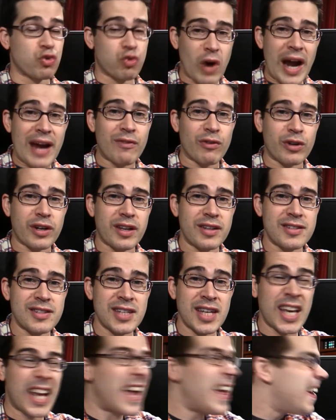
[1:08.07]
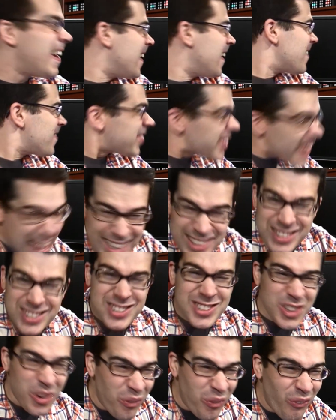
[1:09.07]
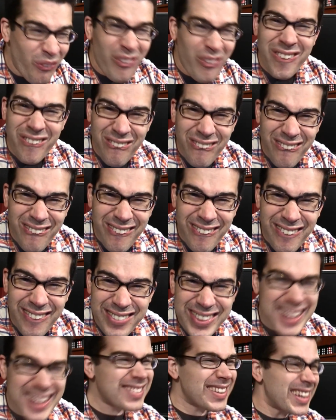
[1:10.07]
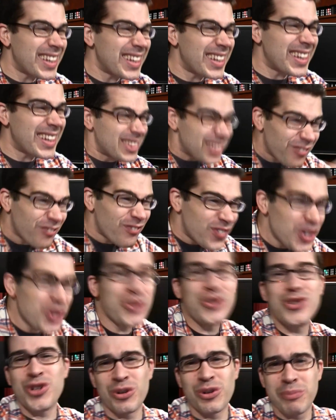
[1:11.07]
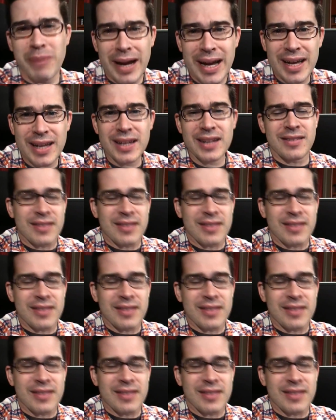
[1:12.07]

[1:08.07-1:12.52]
driver can see. That's so cool. That's like the future, man.